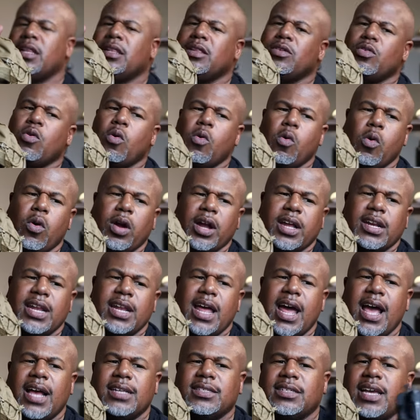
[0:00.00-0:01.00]
little
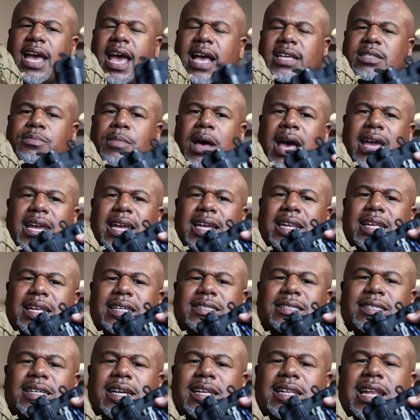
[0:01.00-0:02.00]
organizer has my
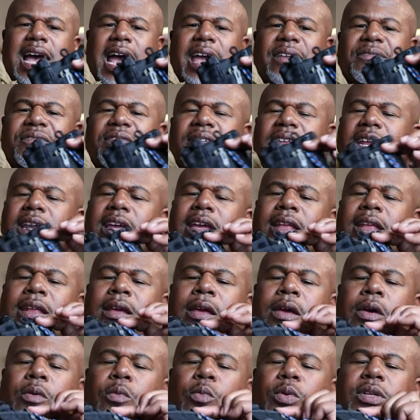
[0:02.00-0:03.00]
EDC knife in it,
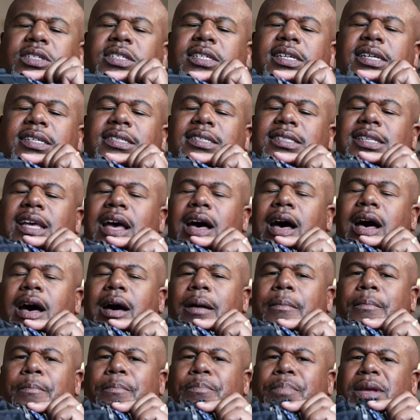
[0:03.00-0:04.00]
which is the uh,
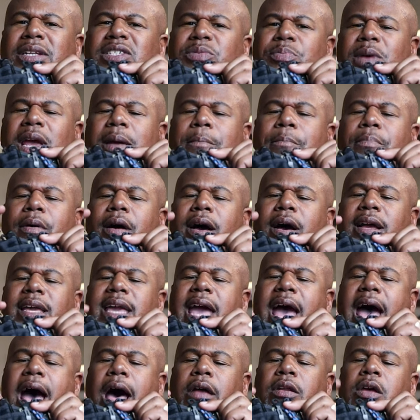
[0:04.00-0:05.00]
Benchmade bug
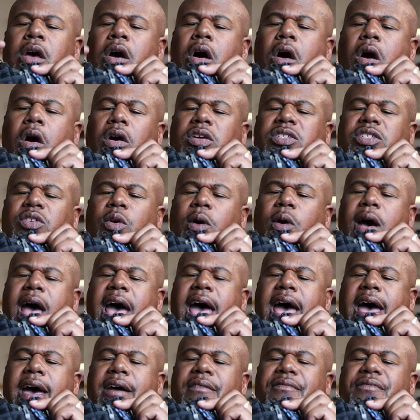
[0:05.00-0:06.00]
out. Also
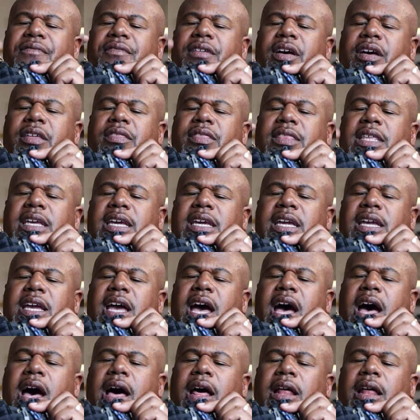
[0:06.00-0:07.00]
have the uh,